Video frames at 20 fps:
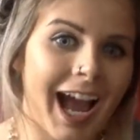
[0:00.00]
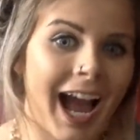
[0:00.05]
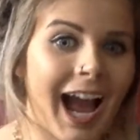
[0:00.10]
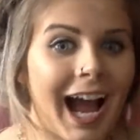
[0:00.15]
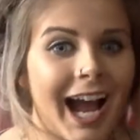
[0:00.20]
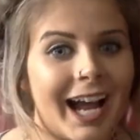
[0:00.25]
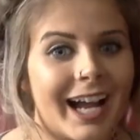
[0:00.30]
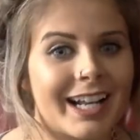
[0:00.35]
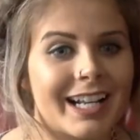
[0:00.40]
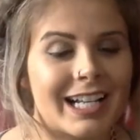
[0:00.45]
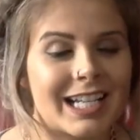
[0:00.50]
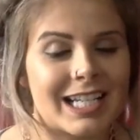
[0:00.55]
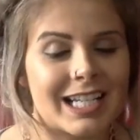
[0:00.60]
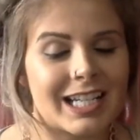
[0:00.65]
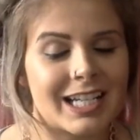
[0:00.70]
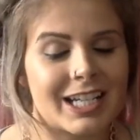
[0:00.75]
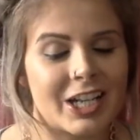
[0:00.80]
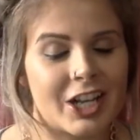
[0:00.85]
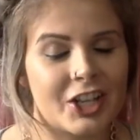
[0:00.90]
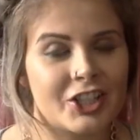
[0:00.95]
and
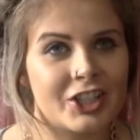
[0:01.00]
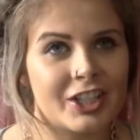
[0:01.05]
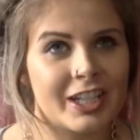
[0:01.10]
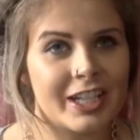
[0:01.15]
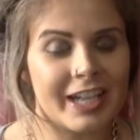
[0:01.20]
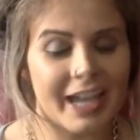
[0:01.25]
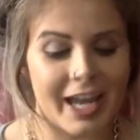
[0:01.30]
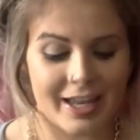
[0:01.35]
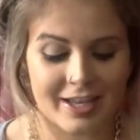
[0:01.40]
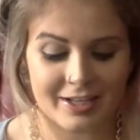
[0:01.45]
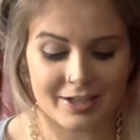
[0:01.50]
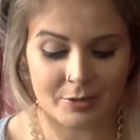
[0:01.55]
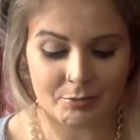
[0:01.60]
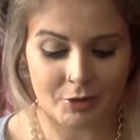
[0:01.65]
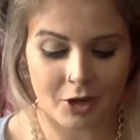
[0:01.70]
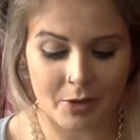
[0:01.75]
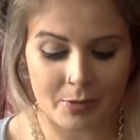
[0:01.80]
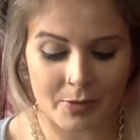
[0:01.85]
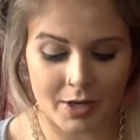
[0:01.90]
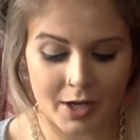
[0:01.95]
Younique ended up
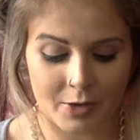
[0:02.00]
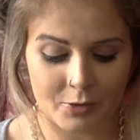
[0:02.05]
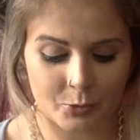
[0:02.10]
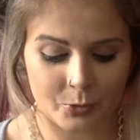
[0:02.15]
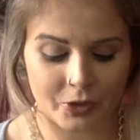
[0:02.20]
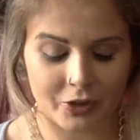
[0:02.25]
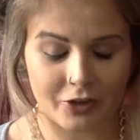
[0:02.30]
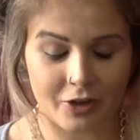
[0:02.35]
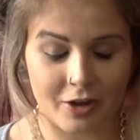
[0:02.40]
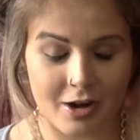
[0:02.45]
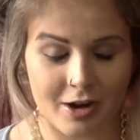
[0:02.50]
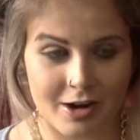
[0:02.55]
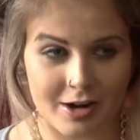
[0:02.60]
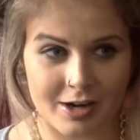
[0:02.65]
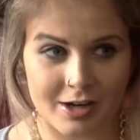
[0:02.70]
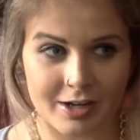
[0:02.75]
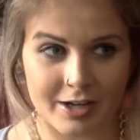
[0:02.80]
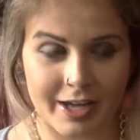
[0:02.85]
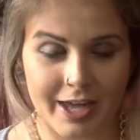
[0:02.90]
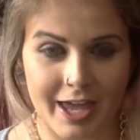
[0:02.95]
coming out with
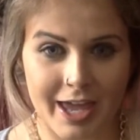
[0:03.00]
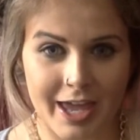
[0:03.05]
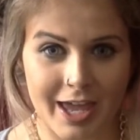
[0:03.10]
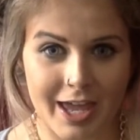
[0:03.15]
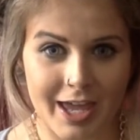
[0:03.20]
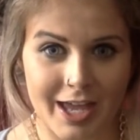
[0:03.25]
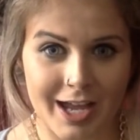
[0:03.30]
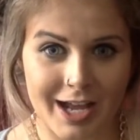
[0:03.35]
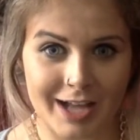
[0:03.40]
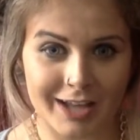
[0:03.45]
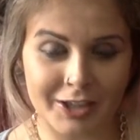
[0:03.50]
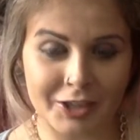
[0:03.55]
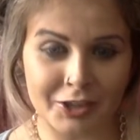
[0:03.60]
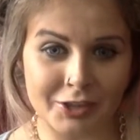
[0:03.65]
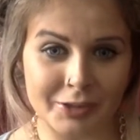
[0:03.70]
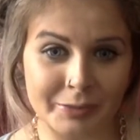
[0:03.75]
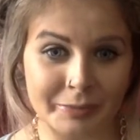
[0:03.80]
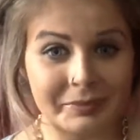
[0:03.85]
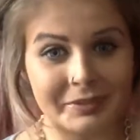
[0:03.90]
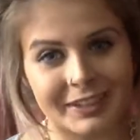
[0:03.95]
a
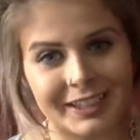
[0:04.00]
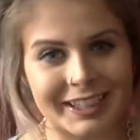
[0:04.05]
little